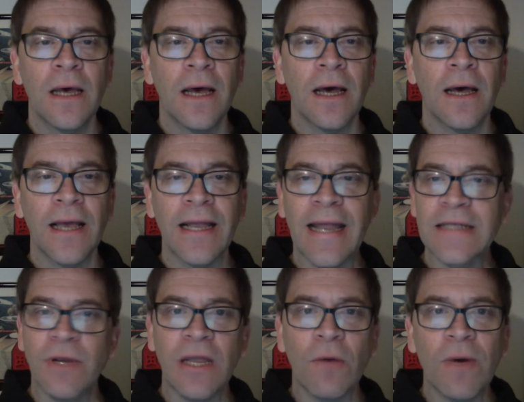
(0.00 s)
I can
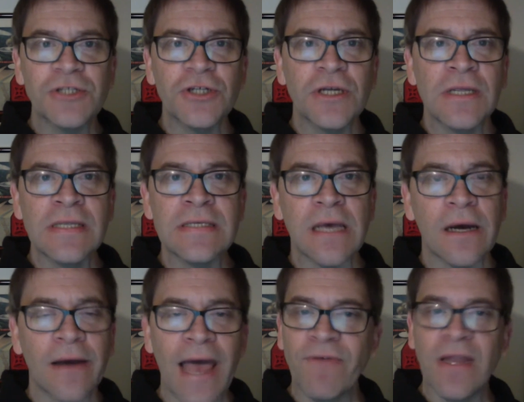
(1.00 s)
answer any questions or
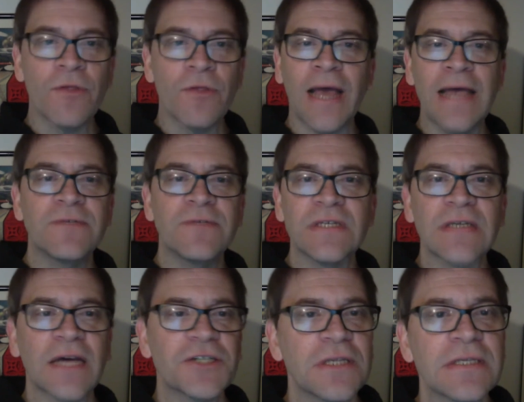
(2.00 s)
have any other kinds of
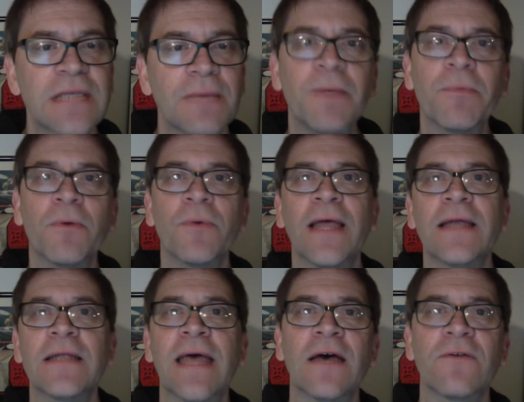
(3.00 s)
discussions that people would like
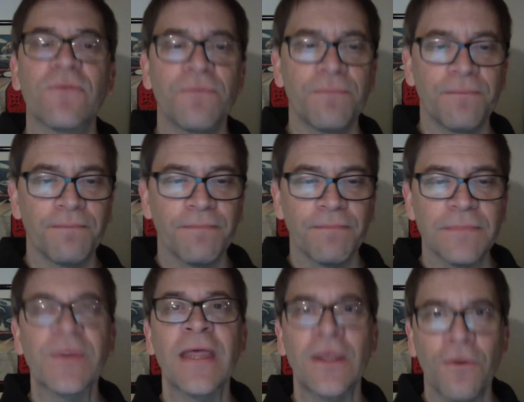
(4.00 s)
to have.
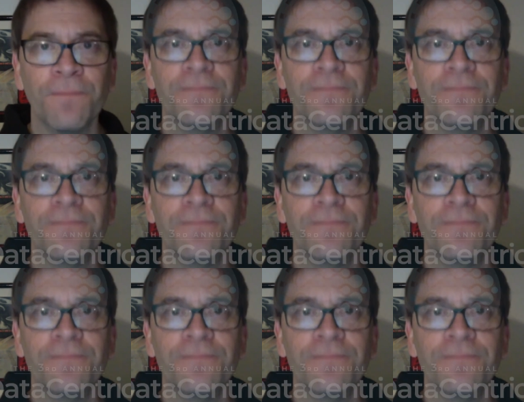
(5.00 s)
So thank you.